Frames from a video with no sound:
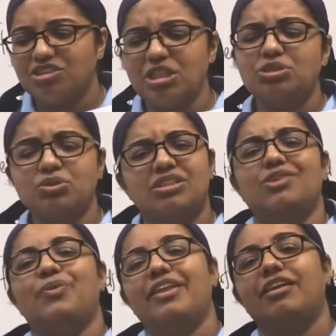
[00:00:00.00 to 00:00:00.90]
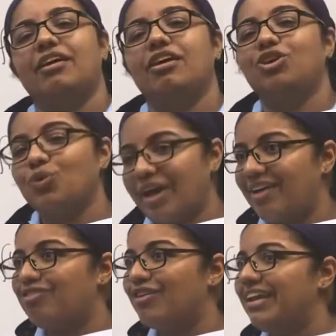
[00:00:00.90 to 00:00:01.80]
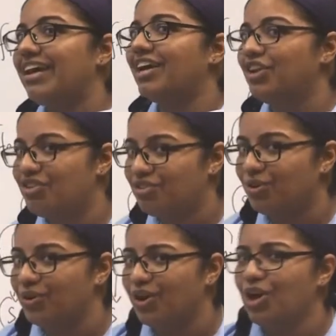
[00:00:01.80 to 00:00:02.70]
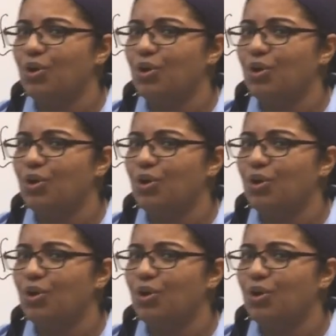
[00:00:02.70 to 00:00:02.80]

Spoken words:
just to see whether you have really understood